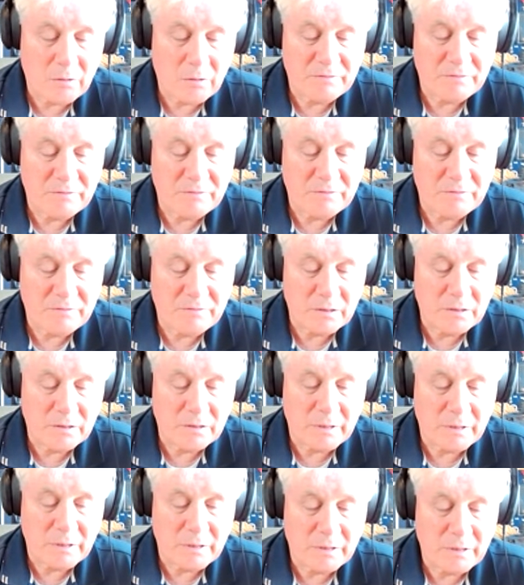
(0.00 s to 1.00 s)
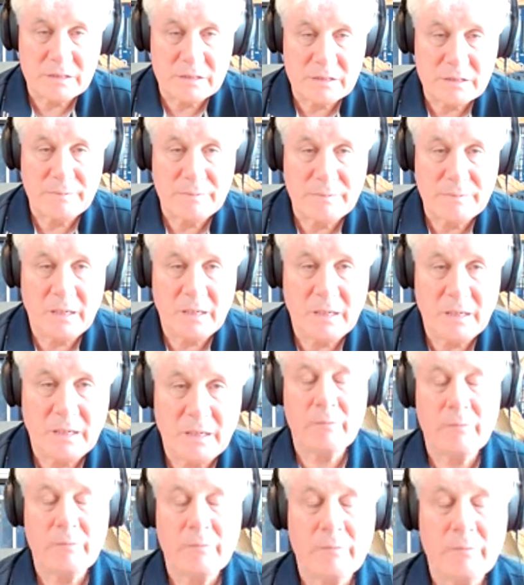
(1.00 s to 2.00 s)
with the Rolls-Royce guy,
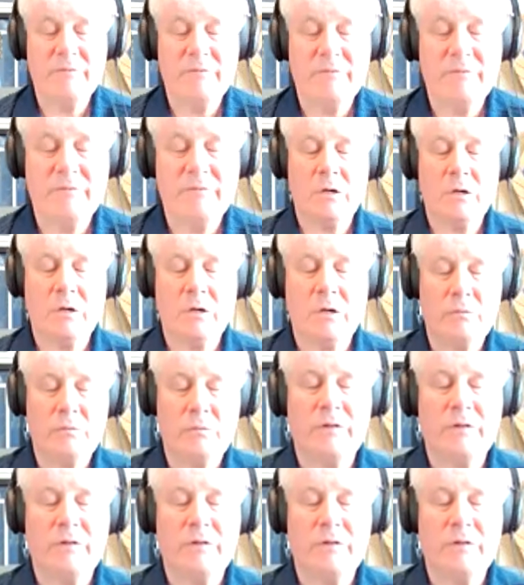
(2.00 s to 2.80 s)
and they're going, this